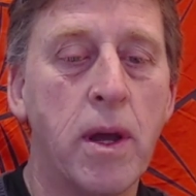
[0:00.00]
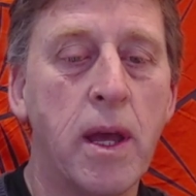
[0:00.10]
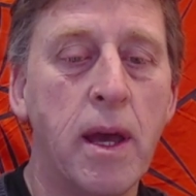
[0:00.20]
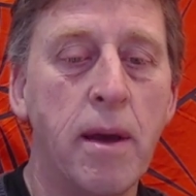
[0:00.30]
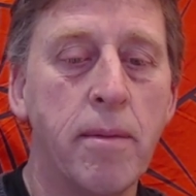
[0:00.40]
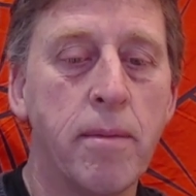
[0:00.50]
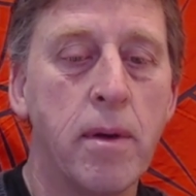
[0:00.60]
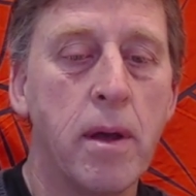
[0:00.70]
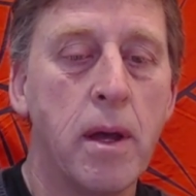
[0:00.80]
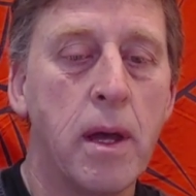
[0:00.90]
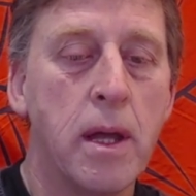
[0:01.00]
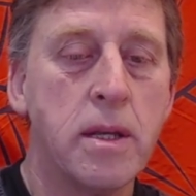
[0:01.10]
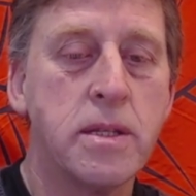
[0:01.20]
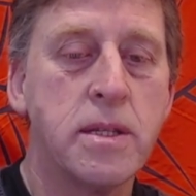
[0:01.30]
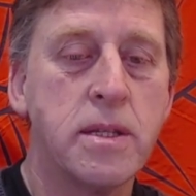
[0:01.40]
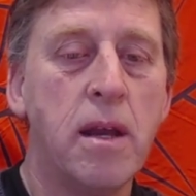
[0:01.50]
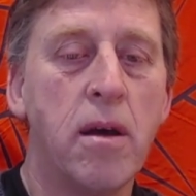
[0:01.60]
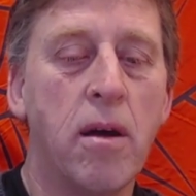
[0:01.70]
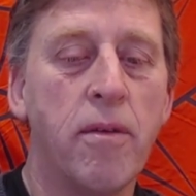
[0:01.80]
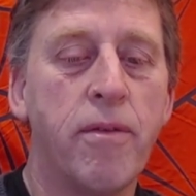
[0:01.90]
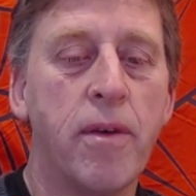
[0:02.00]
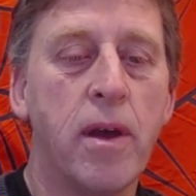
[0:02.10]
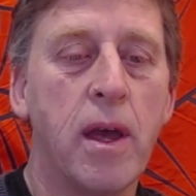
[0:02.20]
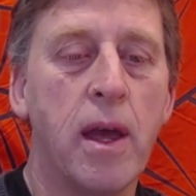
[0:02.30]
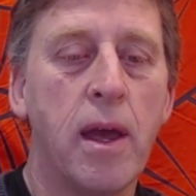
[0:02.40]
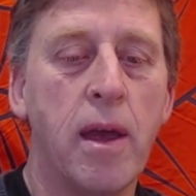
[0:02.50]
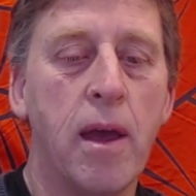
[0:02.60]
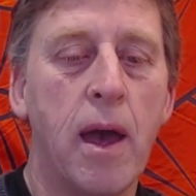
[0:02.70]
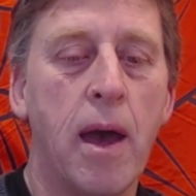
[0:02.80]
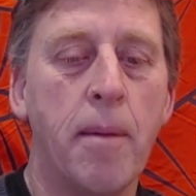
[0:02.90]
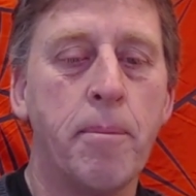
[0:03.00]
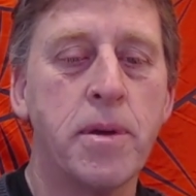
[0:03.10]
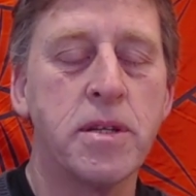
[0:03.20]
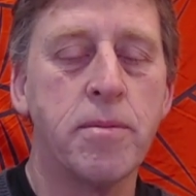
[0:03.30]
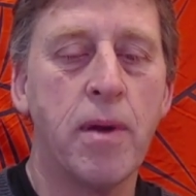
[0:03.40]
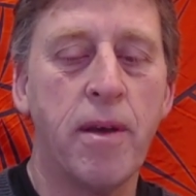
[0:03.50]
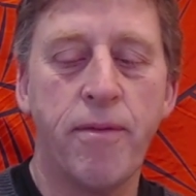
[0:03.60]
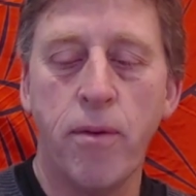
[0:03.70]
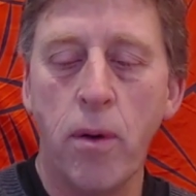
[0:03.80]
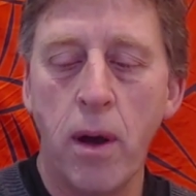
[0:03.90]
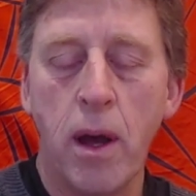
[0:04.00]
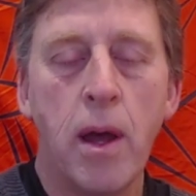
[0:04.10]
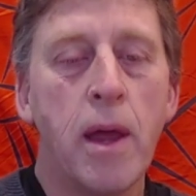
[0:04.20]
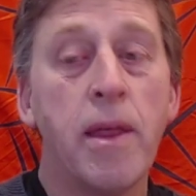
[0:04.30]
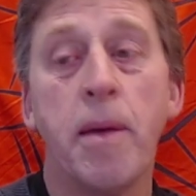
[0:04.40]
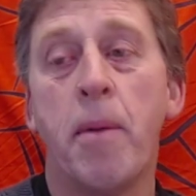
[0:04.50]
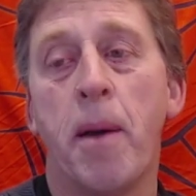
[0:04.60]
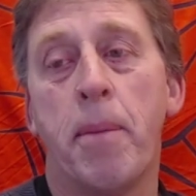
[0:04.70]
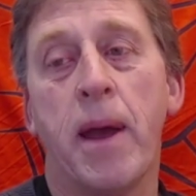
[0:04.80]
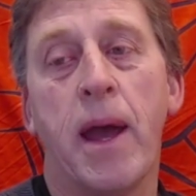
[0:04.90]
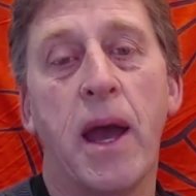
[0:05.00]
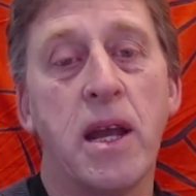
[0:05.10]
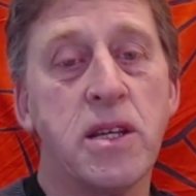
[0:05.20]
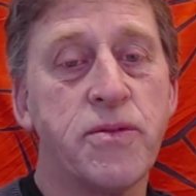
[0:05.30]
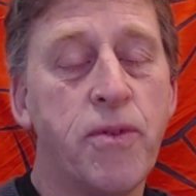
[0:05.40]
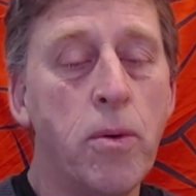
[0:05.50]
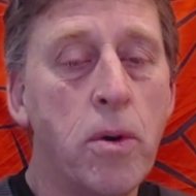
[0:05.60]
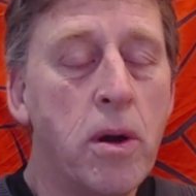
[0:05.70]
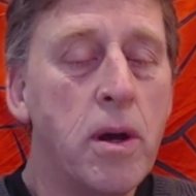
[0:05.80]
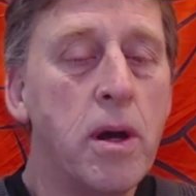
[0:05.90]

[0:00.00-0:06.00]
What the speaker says: here instead of bishop f4. They might play h4.